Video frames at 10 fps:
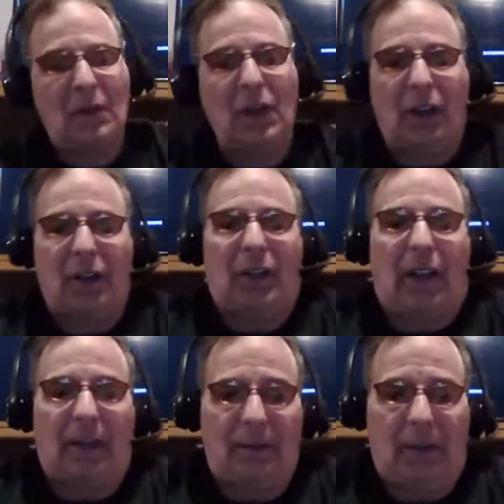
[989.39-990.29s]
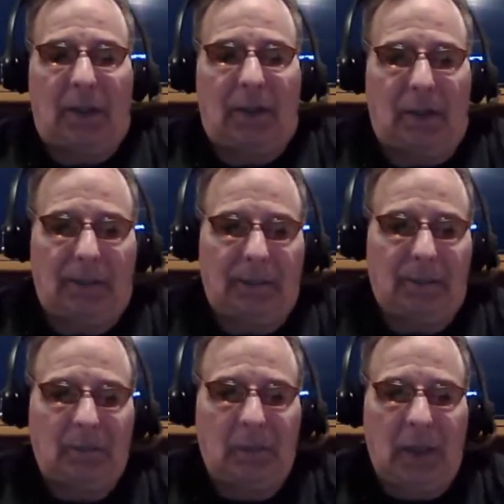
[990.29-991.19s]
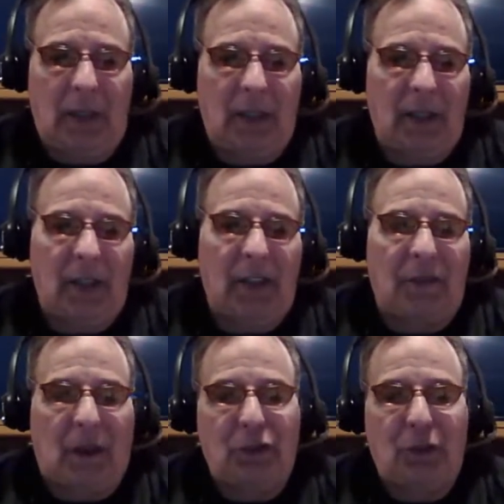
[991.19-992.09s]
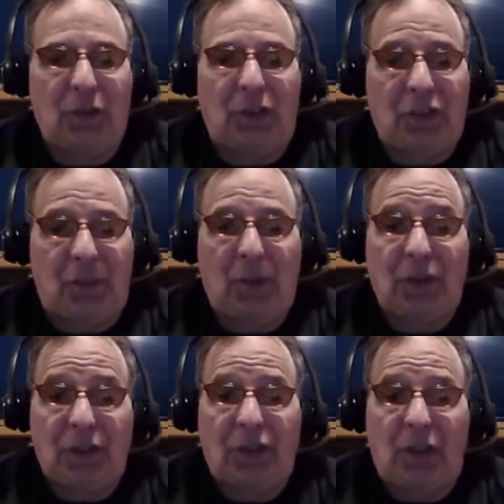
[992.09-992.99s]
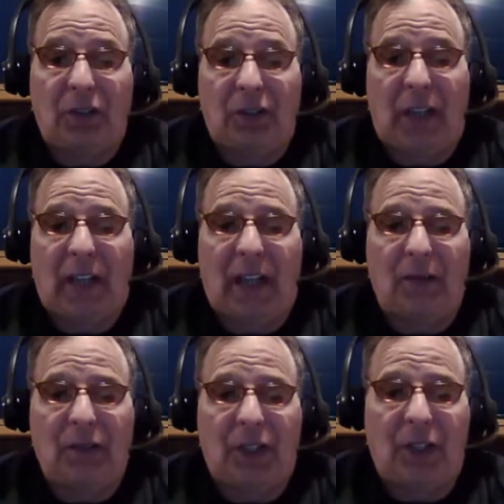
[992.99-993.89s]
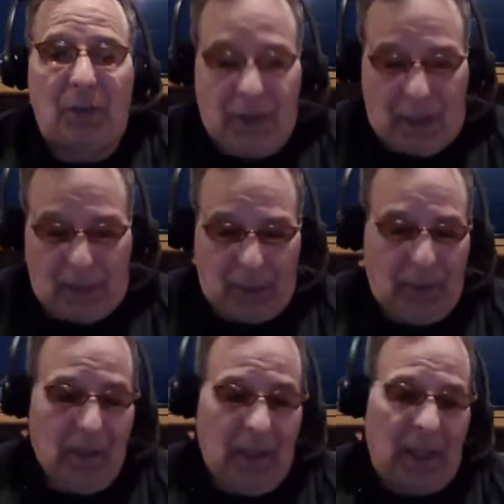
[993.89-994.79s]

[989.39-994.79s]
No, they're not. No. If I was doing a conspiracy show tonight, I would tell you what's happening.